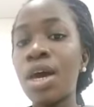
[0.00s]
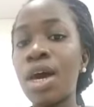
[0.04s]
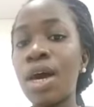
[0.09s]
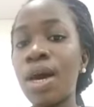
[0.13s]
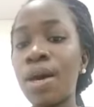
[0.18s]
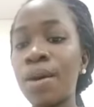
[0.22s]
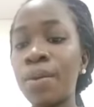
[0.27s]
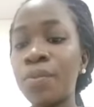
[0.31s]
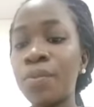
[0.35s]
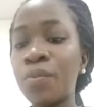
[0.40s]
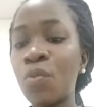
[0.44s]

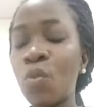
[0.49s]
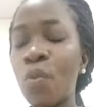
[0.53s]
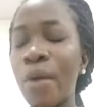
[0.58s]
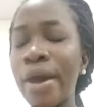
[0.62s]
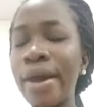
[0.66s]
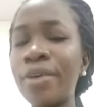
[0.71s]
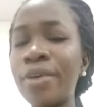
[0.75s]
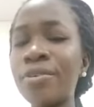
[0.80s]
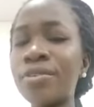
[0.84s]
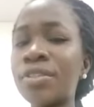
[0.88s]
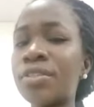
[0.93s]

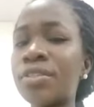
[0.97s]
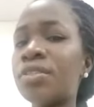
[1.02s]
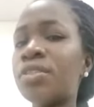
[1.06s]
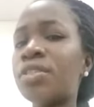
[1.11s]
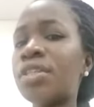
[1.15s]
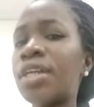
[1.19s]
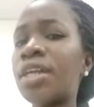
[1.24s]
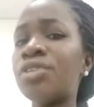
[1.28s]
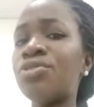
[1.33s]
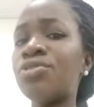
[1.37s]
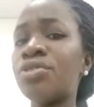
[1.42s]
While the
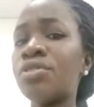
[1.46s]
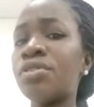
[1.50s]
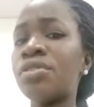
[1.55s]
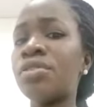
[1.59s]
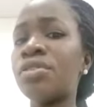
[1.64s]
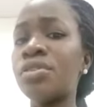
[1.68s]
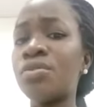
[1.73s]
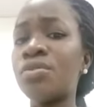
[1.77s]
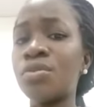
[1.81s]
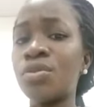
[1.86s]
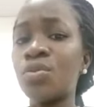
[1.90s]
digital literacy
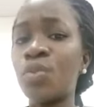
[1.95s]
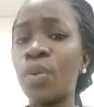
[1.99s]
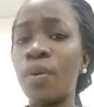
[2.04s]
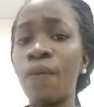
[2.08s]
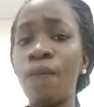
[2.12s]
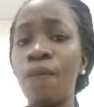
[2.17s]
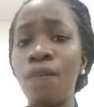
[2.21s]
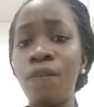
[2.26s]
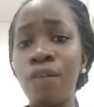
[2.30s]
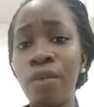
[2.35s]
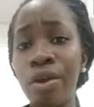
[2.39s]
skills
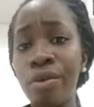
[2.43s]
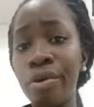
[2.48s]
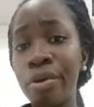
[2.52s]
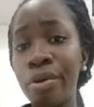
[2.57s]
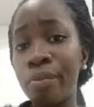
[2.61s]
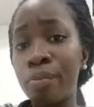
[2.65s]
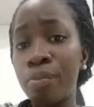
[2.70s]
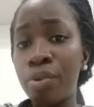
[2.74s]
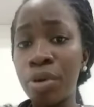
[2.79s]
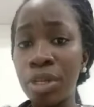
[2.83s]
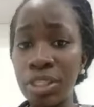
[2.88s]
were very
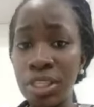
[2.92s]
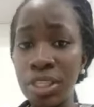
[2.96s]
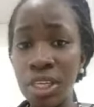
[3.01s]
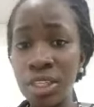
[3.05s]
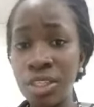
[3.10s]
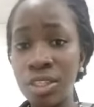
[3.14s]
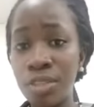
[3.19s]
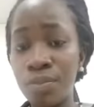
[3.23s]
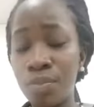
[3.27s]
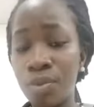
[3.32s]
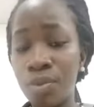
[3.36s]

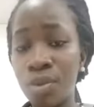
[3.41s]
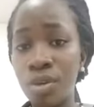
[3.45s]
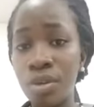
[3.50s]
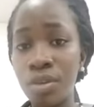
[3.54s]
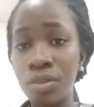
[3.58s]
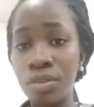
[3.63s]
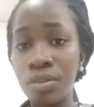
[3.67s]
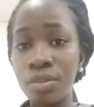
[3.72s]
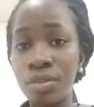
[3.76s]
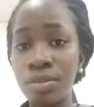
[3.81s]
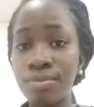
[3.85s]
important
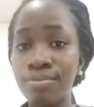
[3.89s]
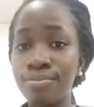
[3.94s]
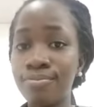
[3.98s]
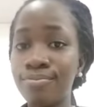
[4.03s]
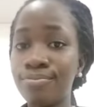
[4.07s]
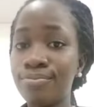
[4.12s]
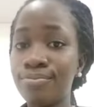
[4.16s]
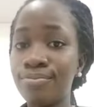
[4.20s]
because